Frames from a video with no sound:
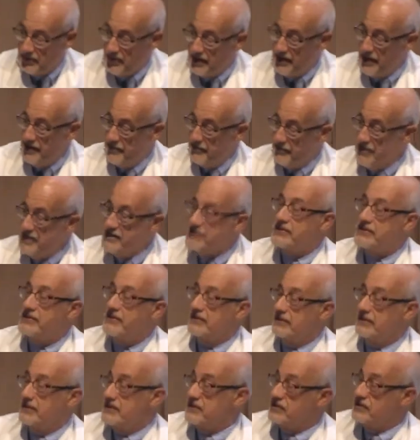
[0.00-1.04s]
I
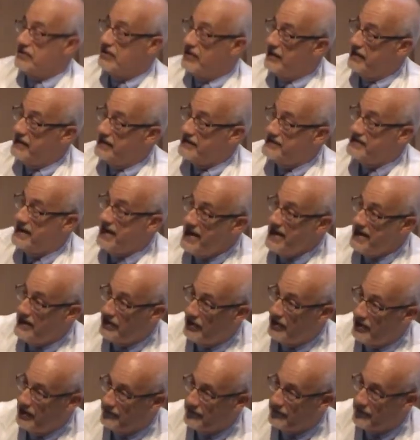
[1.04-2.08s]
recently saw a
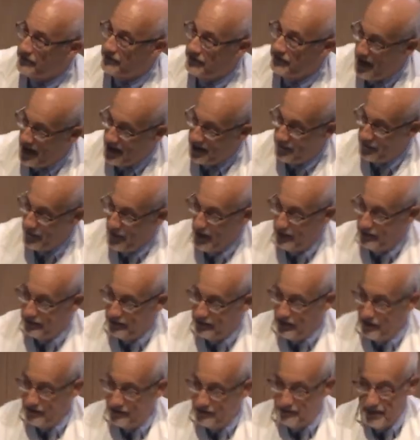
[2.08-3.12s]
takeoff of that
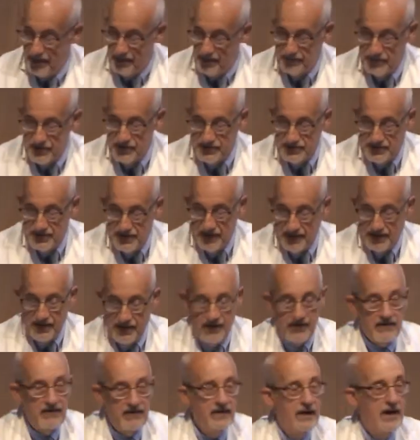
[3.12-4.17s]
well-known bumper sticker.
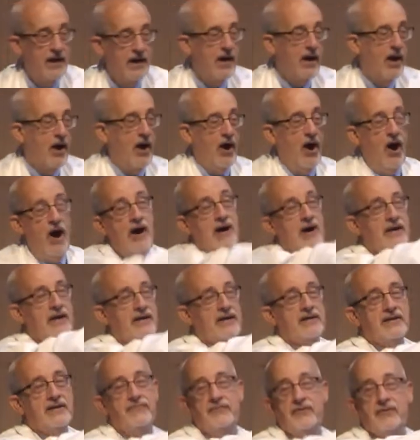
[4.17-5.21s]
Honk
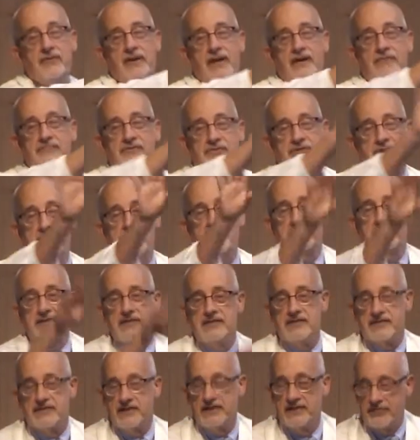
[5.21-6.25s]
if you love
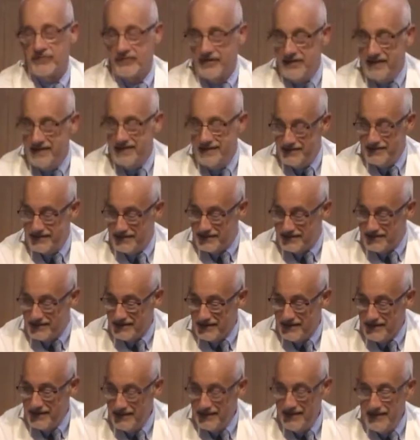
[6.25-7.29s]
Jesus, it reads.
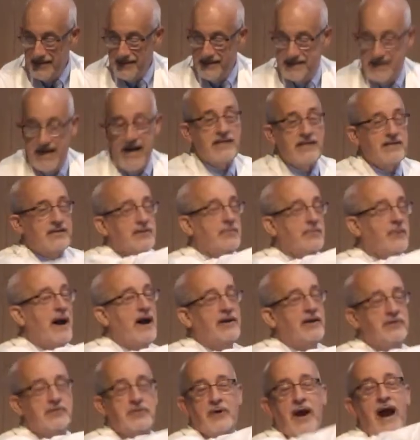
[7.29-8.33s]
Text while
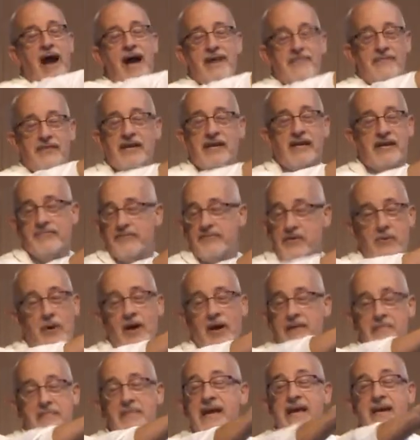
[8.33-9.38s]
driving if you want to
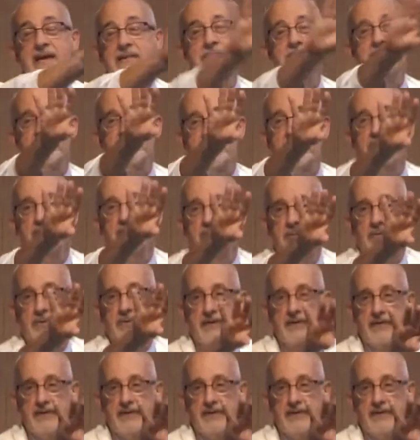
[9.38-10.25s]
meet him soon.